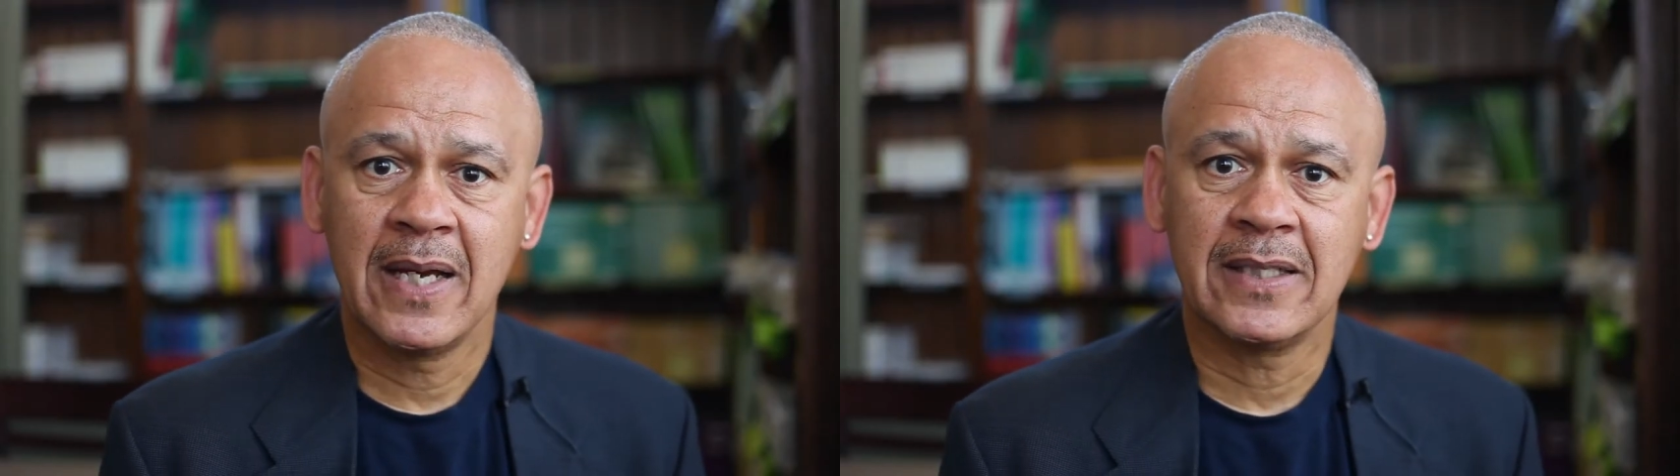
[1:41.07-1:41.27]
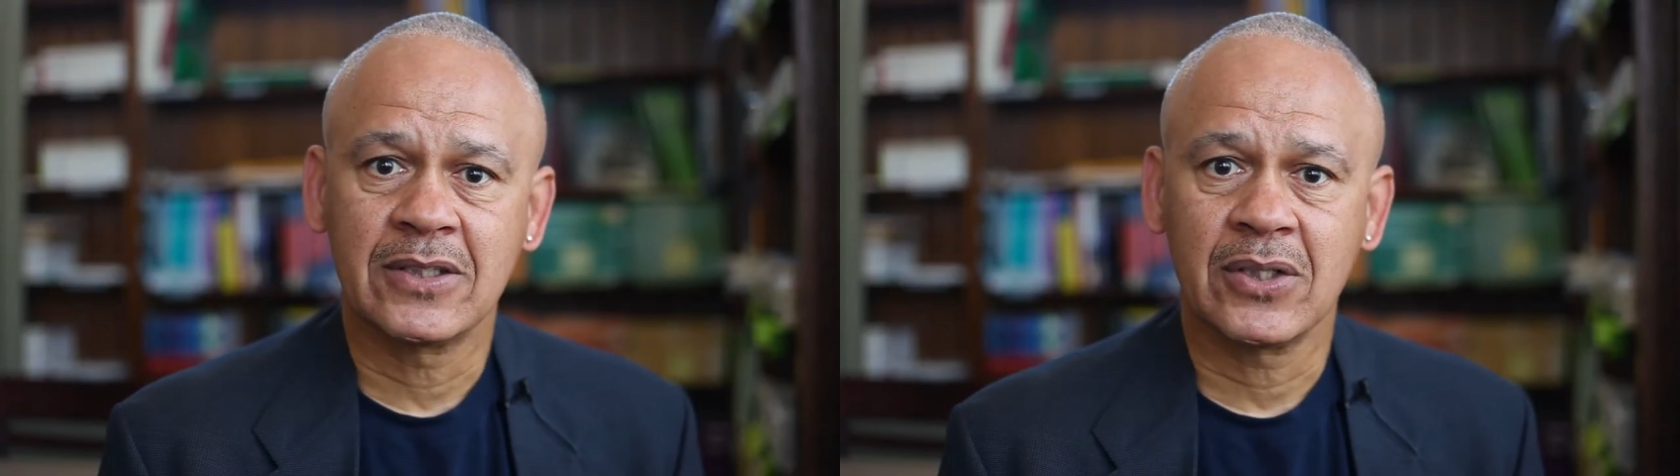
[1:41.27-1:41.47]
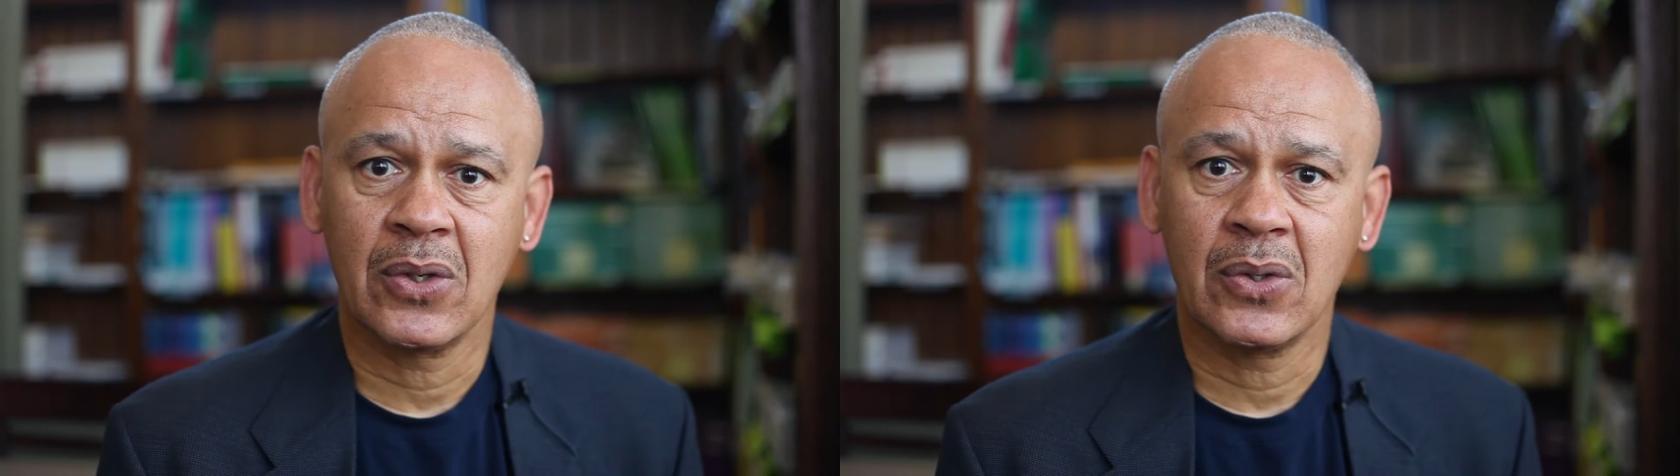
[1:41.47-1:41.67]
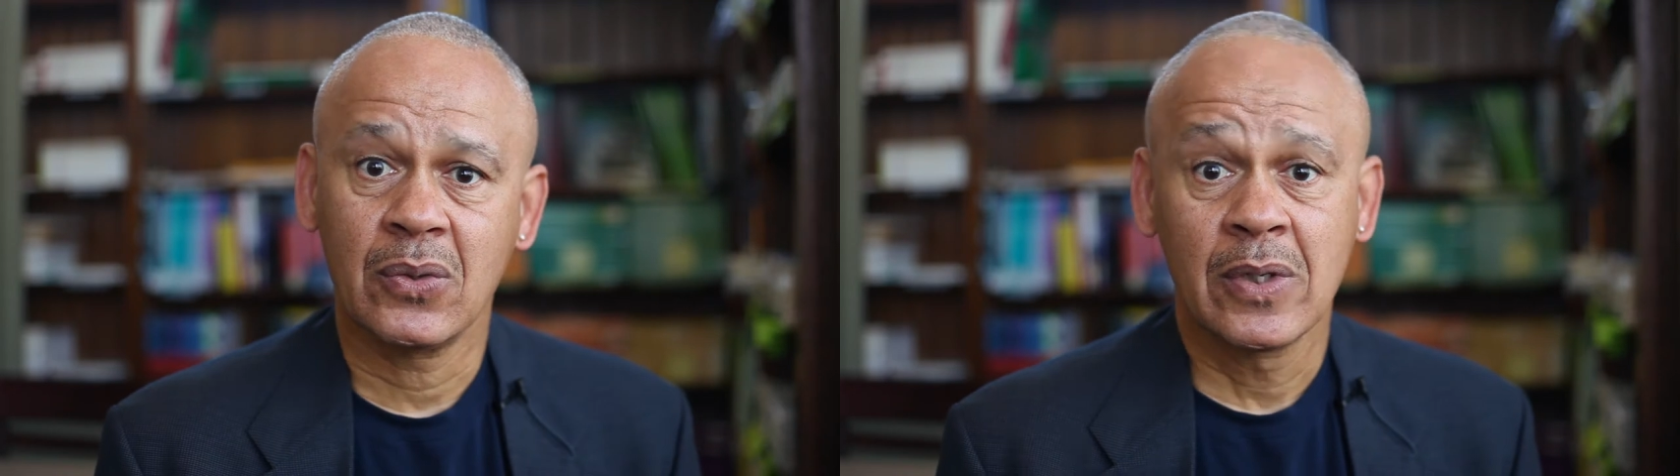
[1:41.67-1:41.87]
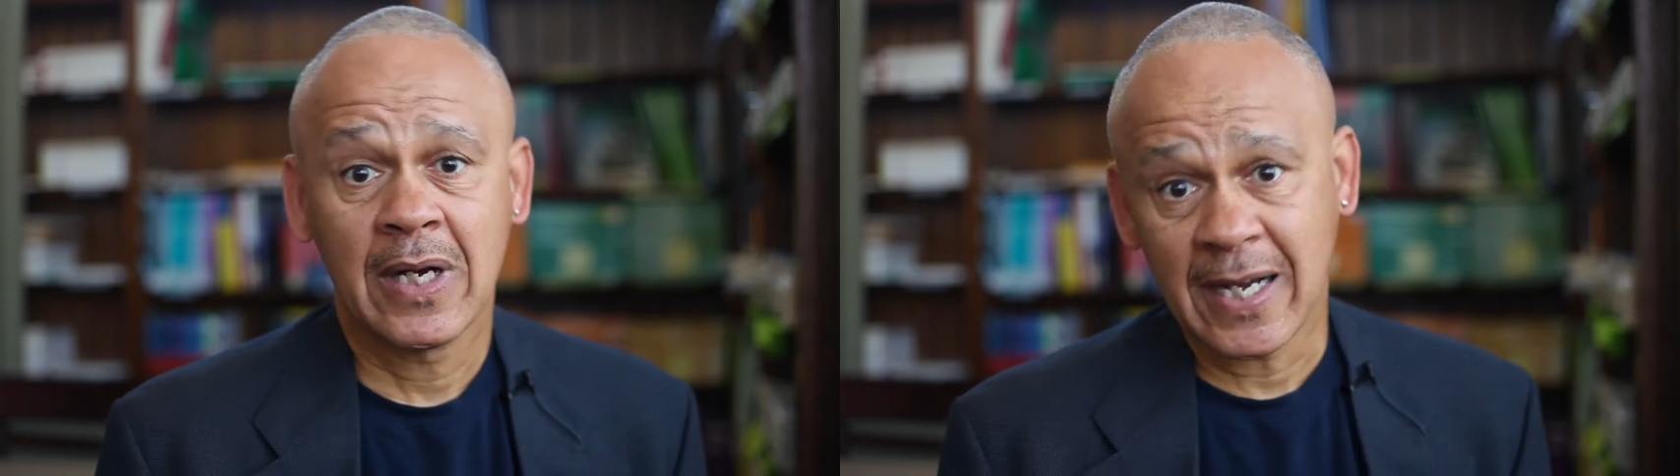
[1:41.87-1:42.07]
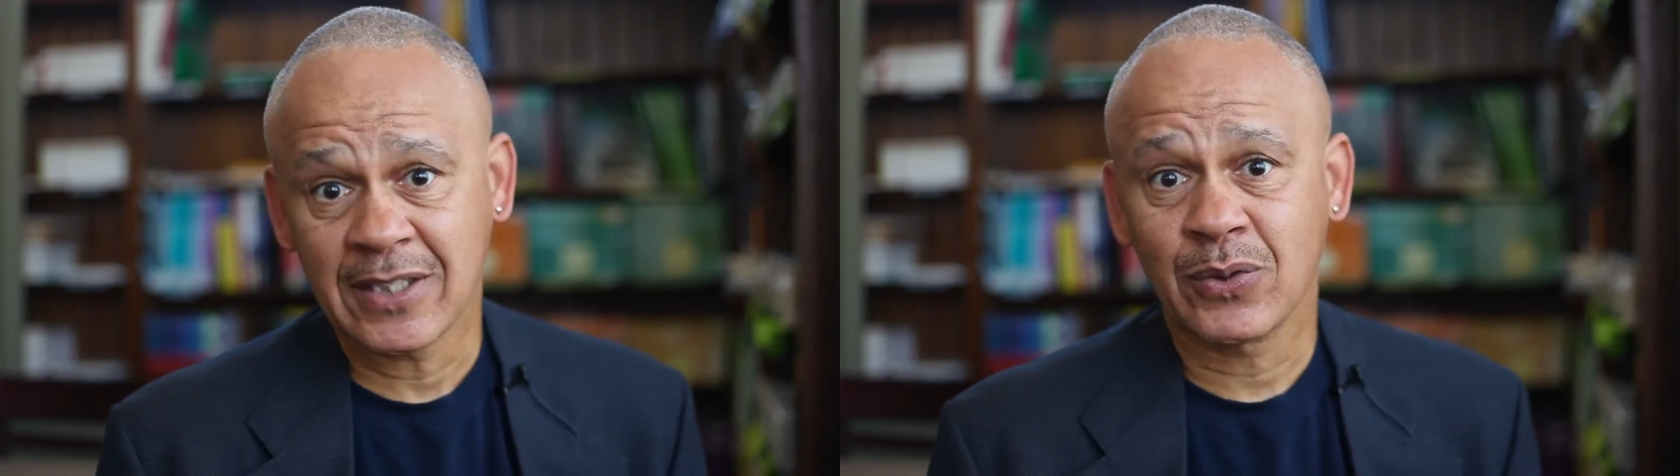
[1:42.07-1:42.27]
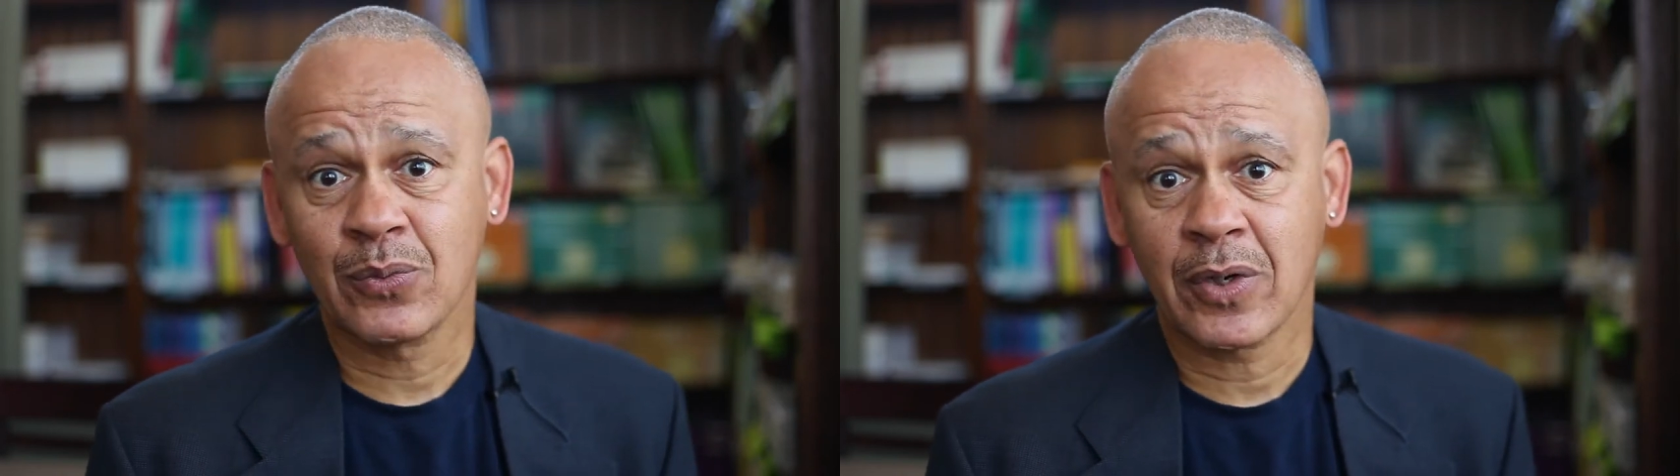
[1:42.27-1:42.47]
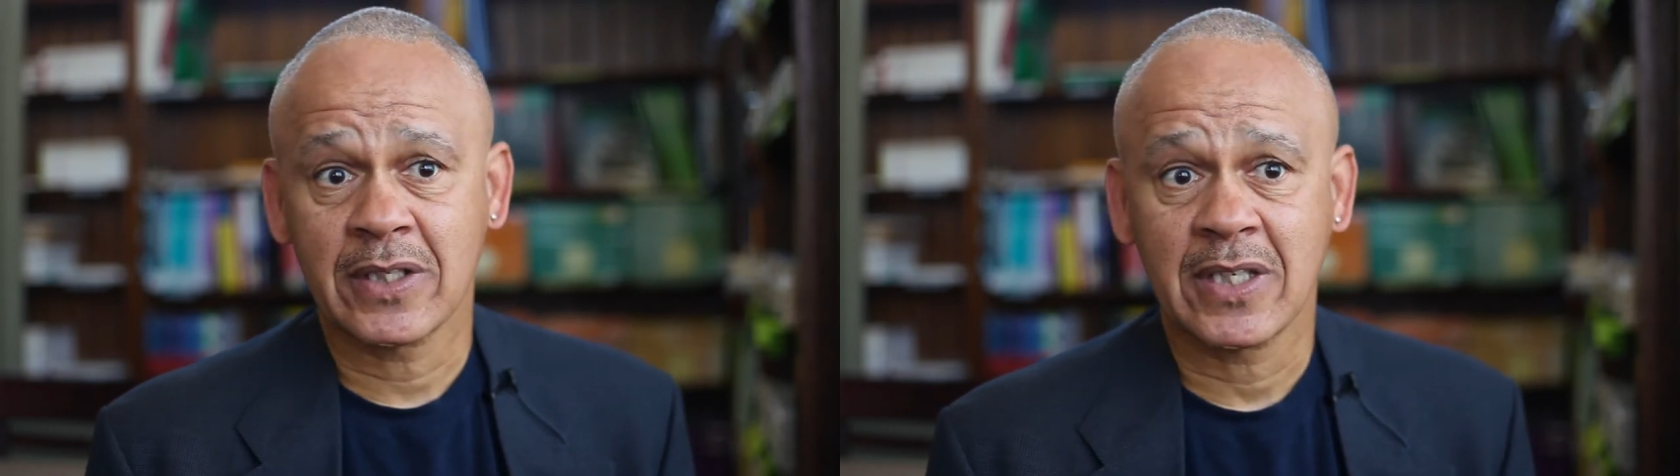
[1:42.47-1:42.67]
And so I just
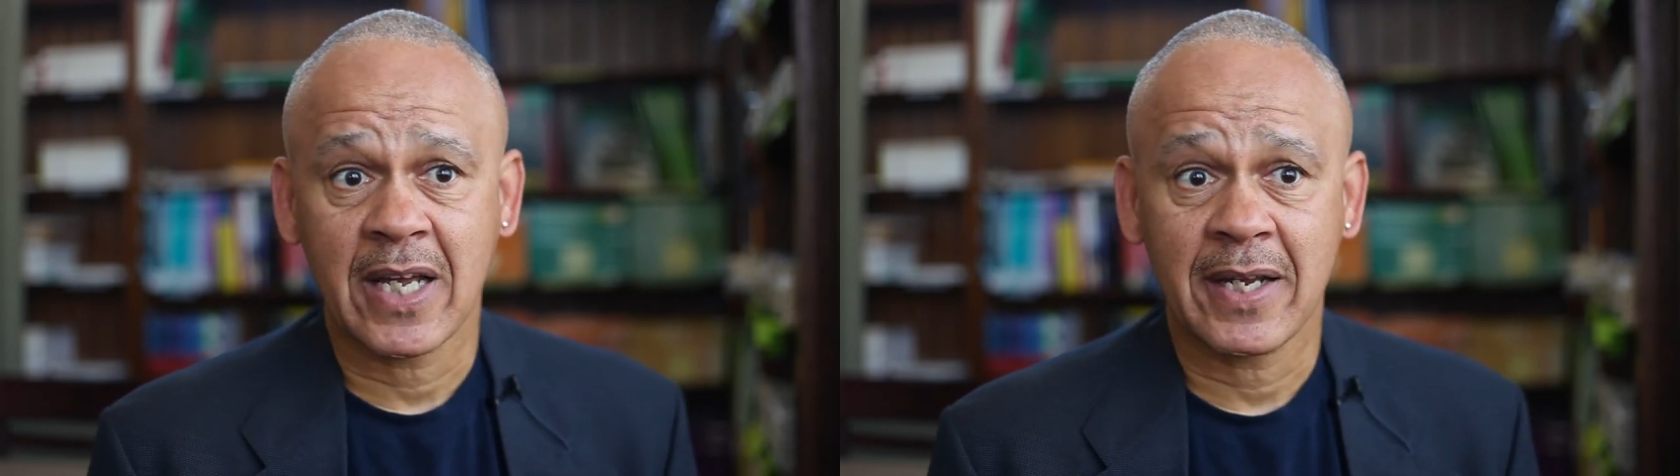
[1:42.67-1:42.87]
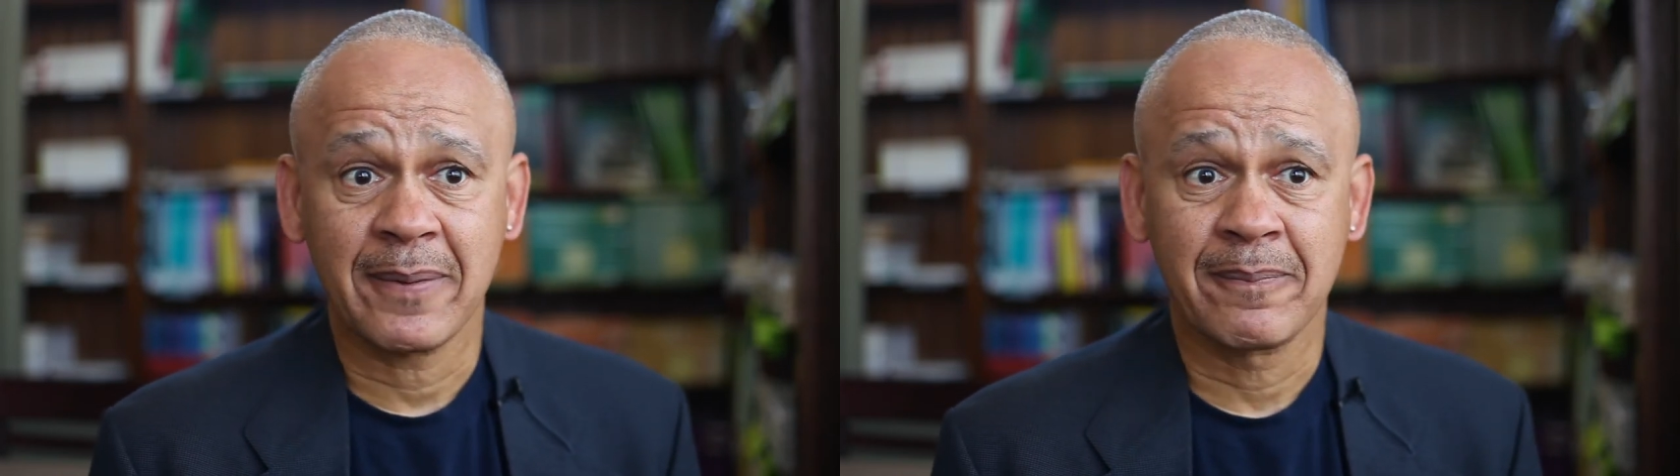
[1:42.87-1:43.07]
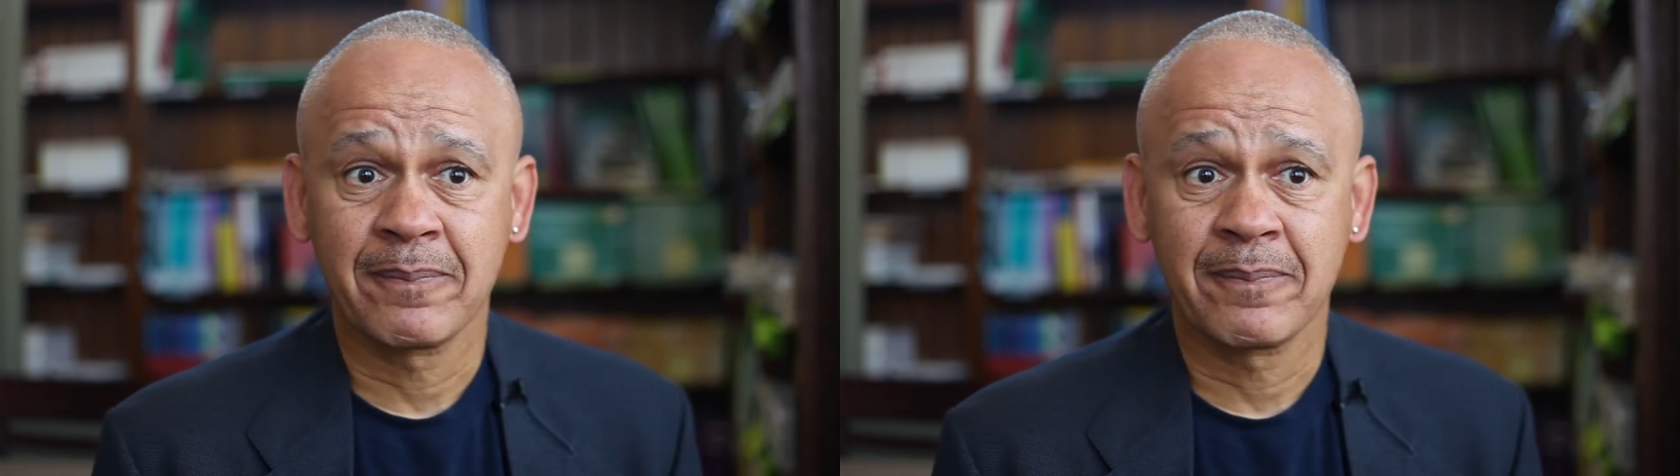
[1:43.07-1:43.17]
want to say,